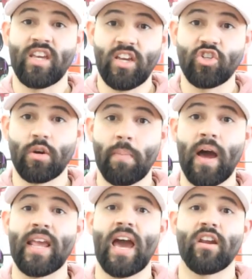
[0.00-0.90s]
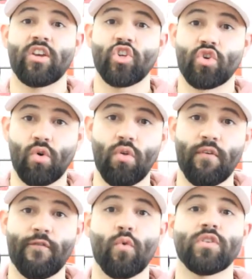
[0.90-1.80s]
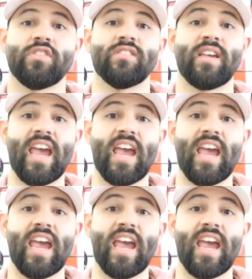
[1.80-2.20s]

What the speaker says: teach your body how to control the forces